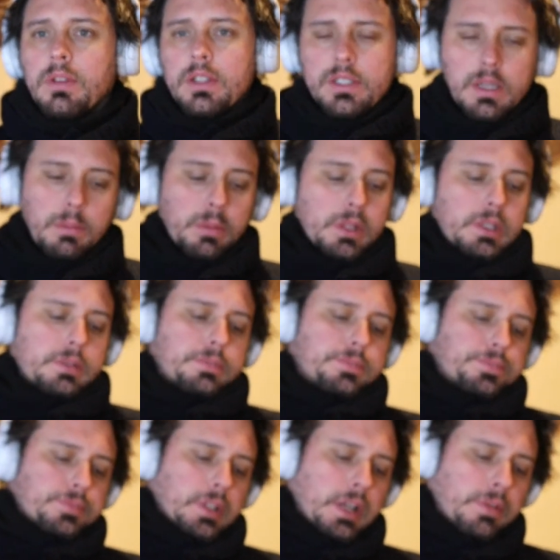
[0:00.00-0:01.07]
assembly.
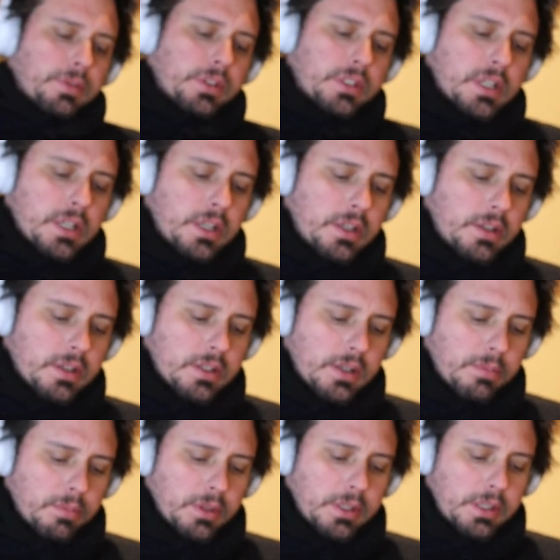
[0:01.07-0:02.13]
I've studied
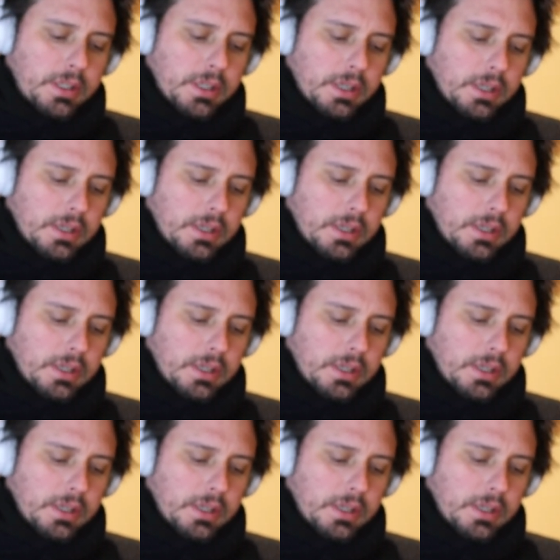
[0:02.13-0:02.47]
assembly